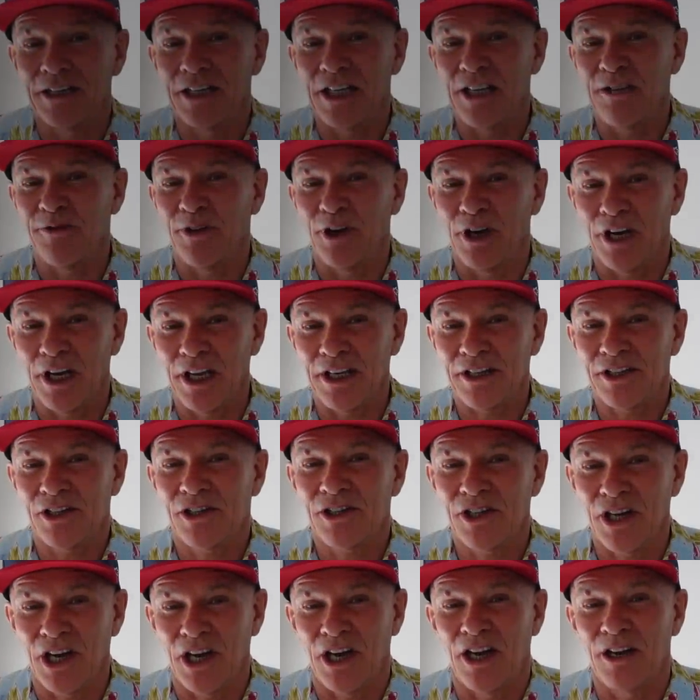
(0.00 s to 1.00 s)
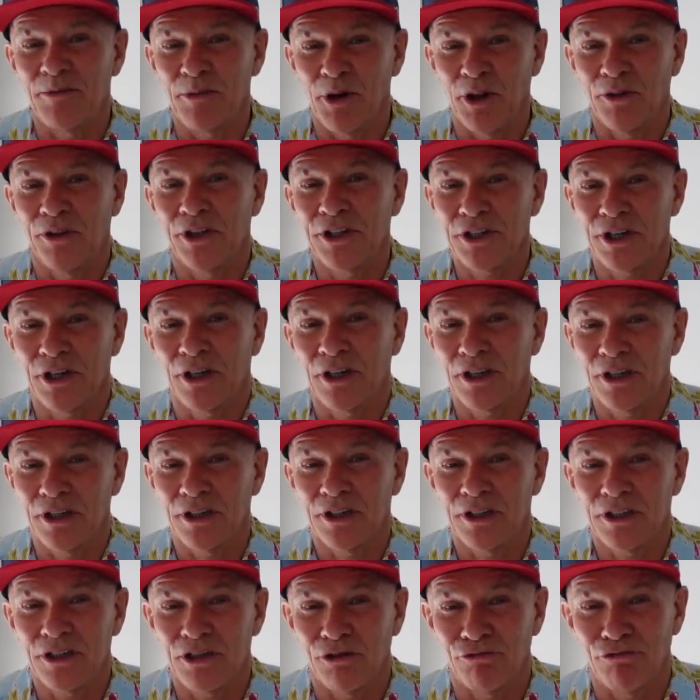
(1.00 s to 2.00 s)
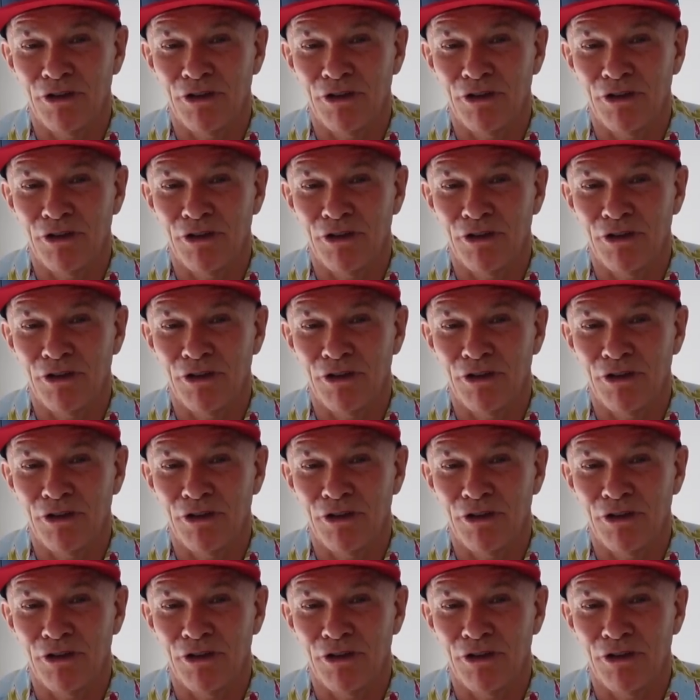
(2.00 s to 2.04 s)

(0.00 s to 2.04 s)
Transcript: even less time on the circuit to